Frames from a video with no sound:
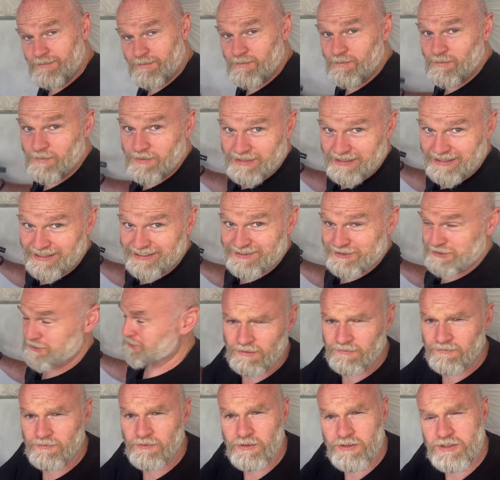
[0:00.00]

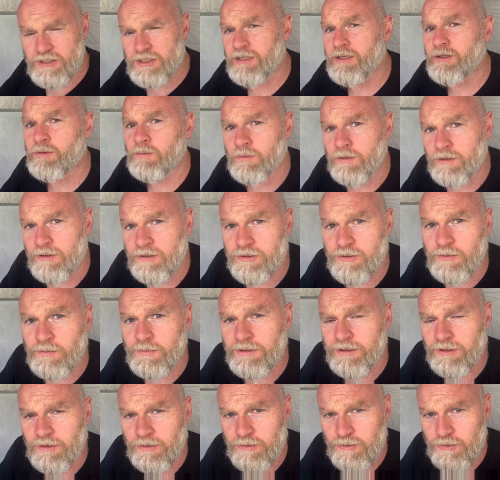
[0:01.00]
things. First thing you want to do
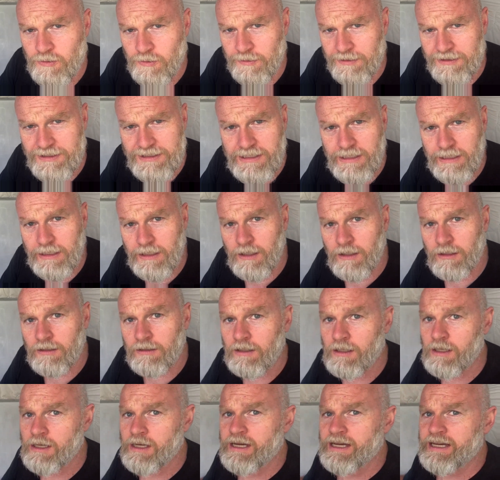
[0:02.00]
when you're not drawing a
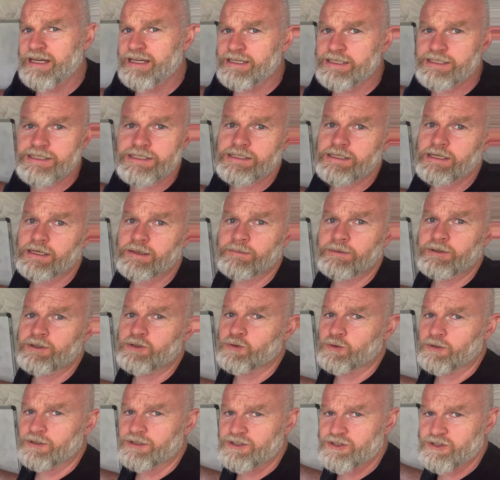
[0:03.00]
seagull is start by
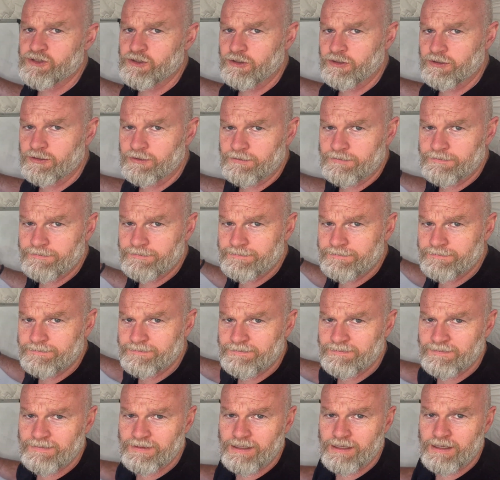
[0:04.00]
drawing a circle.
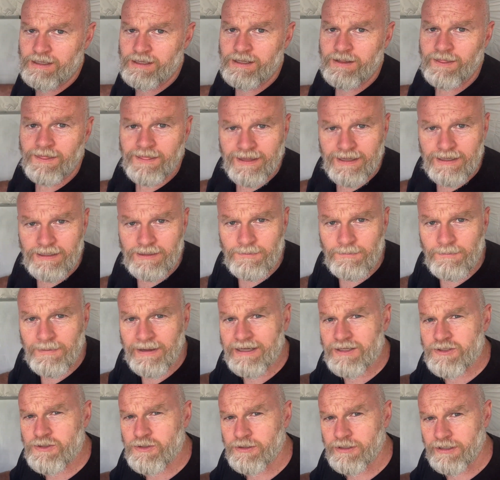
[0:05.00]
Then
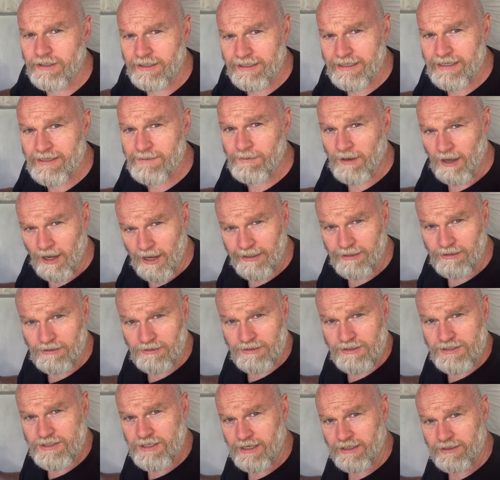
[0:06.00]
make sure you keep eye
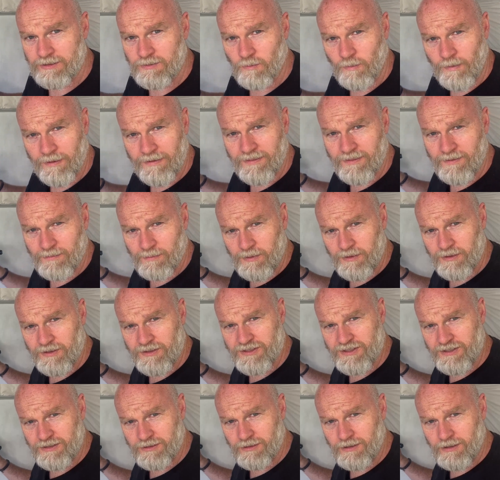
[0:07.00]
contact with the
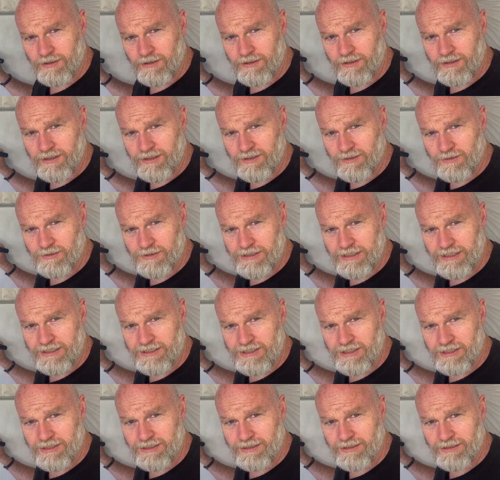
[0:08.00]
person that you're
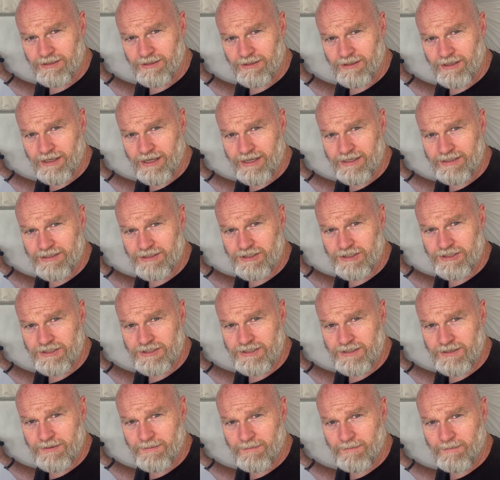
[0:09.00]
teaching and
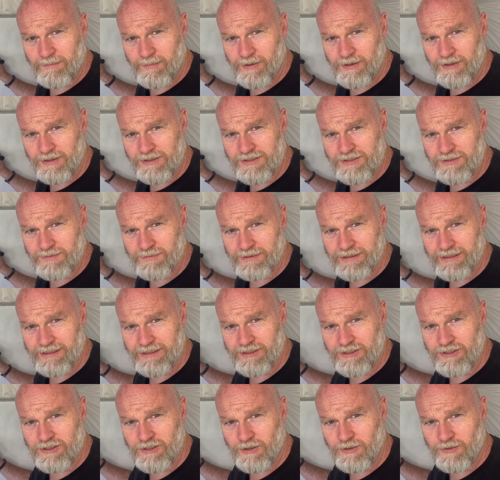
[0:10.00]
just possibly
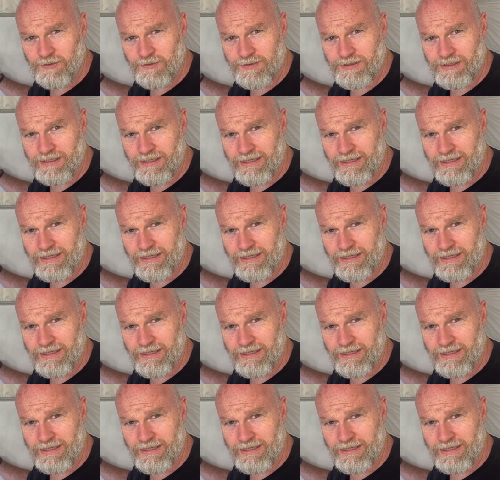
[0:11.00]
don't